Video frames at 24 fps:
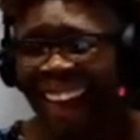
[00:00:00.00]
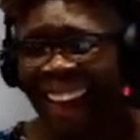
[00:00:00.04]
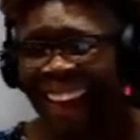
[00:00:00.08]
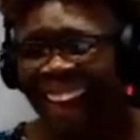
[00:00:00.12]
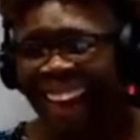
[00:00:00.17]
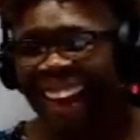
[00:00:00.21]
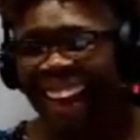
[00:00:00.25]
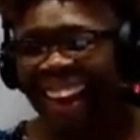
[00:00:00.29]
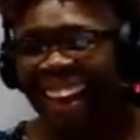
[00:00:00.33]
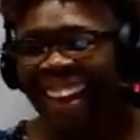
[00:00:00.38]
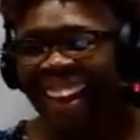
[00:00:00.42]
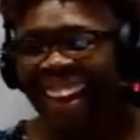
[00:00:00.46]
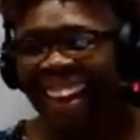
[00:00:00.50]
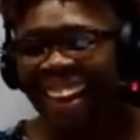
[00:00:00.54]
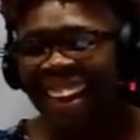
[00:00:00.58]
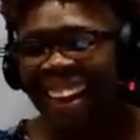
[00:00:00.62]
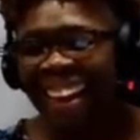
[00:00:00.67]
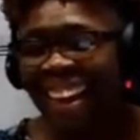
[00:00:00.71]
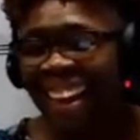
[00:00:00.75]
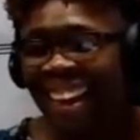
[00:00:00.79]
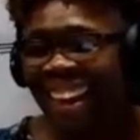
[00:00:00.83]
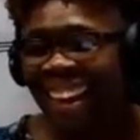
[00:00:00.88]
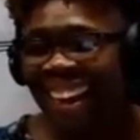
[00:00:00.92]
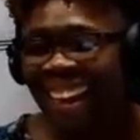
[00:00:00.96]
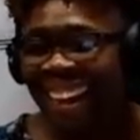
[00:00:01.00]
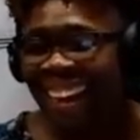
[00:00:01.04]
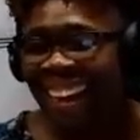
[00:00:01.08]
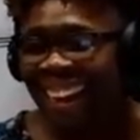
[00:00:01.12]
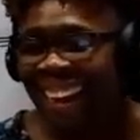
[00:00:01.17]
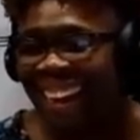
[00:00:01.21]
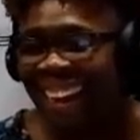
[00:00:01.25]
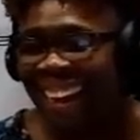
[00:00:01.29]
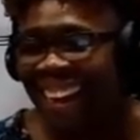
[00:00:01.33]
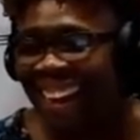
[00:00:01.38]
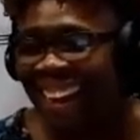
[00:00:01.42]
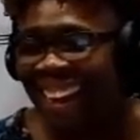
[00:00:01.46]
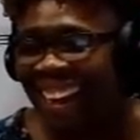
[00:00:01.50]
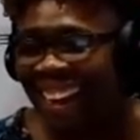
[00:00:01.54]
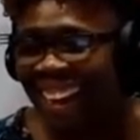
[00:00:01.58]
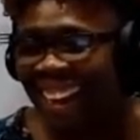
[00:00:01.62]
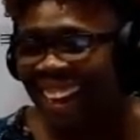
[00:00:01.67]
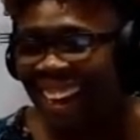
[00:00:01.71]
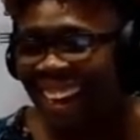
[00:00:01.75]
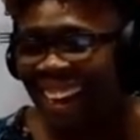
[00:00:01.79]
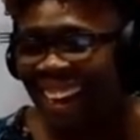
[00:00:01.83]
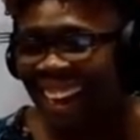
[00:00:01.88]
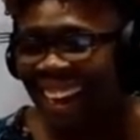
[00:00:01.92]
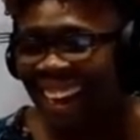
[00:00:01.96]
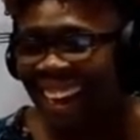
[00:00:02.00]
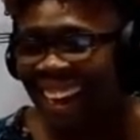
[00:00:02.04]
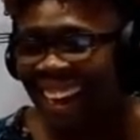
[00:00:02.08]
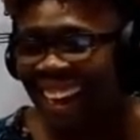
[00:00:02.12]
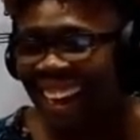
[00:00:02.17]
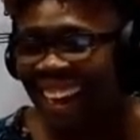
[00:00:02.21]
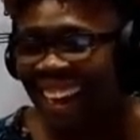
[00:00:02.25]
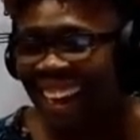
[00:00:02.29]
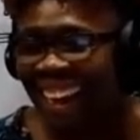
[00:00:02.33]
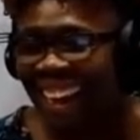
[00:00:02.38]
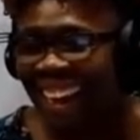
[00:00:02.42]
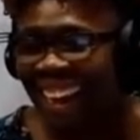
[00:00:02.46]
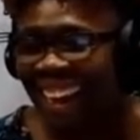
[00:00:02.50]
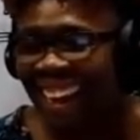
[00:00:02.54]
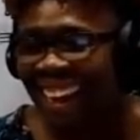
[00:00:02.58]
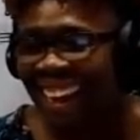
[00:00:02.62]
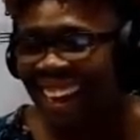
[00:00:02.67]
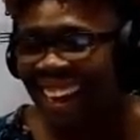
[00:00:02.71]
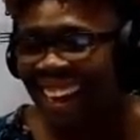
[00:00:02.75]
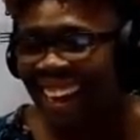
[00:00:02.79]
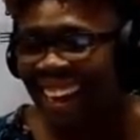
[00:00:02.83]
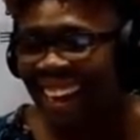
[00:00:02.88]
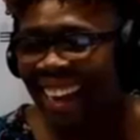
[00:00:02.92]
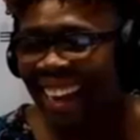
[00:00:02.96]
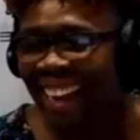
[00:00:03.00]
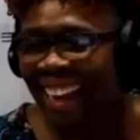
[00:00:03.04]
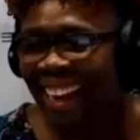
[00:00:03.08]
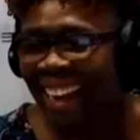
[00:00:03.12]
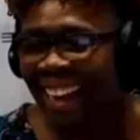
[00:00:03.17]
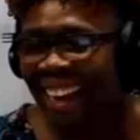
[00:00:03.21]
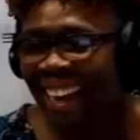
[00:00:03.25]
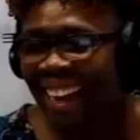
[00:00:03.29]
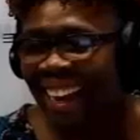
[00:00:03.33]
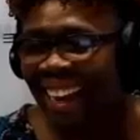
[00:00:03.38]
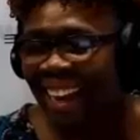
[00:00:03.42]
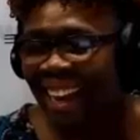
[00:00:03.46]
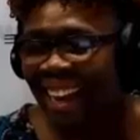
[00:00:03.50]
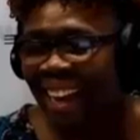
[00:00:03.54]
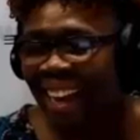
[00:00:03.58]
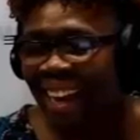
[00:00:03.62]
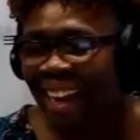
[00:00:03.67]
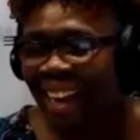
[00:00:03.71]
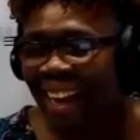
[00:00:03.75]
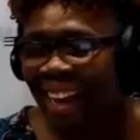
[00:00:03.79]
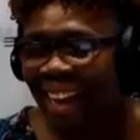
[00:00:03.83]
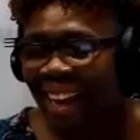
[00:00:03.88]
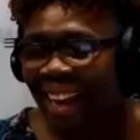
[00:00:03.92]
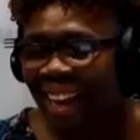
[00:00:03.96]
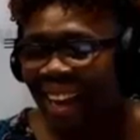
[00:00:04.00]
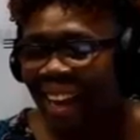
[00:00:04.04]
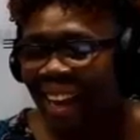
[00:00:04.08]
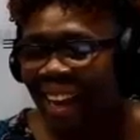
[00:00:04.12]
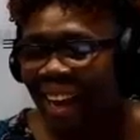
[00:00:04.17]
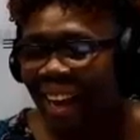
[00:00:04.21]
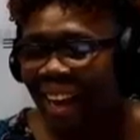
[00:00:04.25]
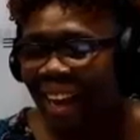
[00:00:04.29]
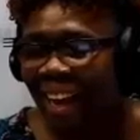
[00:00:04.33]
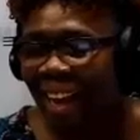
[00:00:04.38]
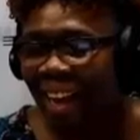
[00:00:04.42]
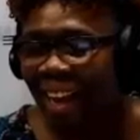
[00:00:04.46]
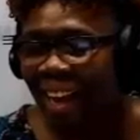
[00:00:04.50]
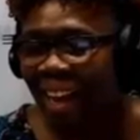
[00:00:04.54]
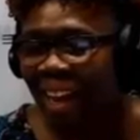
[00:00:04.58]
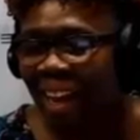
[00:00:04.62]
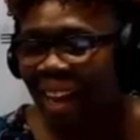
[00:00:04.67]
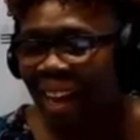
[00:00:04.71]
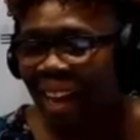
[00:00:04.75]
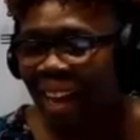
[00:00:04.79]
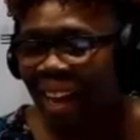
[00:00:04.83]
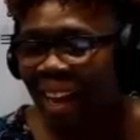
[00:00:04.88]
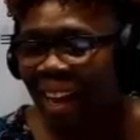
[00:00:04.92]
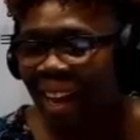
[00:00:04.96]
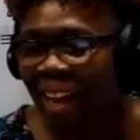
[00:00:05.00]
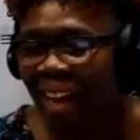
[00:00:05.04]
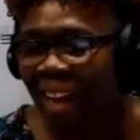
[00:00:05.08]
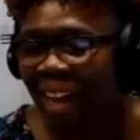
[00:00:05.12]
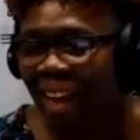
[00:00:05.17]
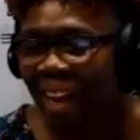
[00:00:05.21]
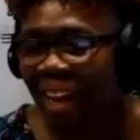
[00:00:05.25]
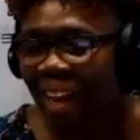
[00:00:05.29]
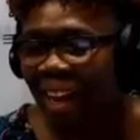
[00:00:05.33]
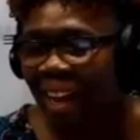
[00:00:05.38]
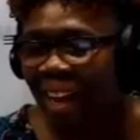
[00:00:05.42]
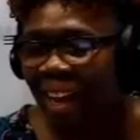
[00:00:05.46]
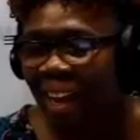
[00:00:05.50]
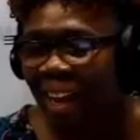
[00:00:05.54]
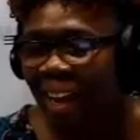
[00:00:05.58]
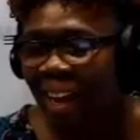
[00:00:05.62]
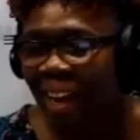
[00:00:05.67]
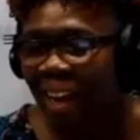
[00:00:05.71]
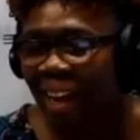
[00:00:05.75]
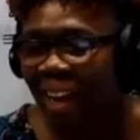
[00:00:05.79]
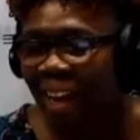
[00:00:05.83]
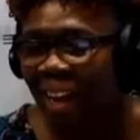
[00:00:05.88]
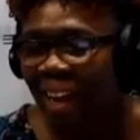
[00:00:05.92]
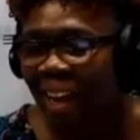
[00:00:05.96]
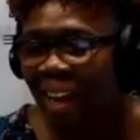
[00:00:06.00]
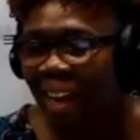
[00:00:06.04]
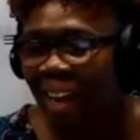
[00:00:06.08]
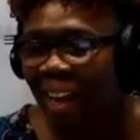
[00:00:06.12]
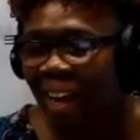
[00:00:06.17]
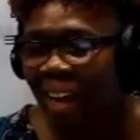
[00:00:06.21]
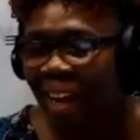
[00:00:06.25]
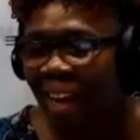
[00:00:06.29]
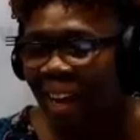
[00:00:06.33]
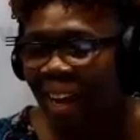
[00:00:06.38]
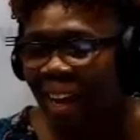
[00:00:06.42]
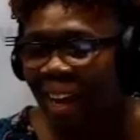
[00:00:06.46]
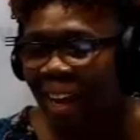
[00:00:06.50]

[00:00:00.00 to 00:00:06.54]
(not speaking)